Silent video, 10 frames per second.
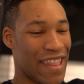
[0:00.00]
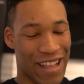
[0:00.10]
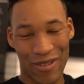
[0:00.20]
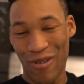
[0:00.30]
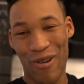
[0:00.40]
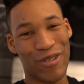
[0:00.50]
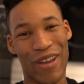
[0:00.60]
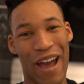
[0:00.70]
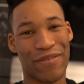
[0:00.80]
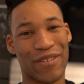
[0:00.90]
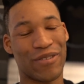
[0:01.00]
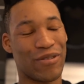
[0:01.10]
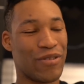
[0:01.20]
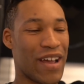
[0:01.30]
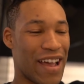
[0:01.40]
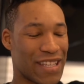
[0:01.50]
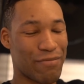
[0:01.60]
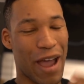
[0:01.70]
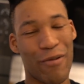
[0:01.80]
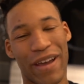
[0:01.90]
That's all you have to do. It's
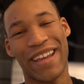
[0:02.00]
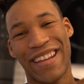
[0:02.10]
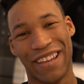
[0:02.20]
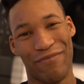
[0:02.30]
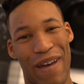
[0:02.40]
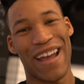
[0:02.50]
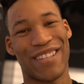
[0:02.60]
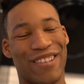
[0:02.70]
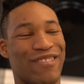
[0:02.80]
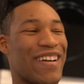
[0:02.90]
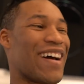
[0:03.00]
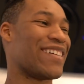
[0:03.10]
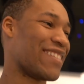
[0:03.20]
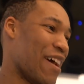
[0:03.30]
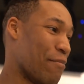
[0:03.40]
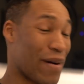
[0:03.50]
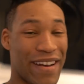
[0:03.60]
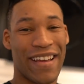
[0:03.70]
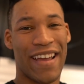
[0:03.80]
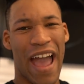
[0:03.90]
my way to give back to you guys. But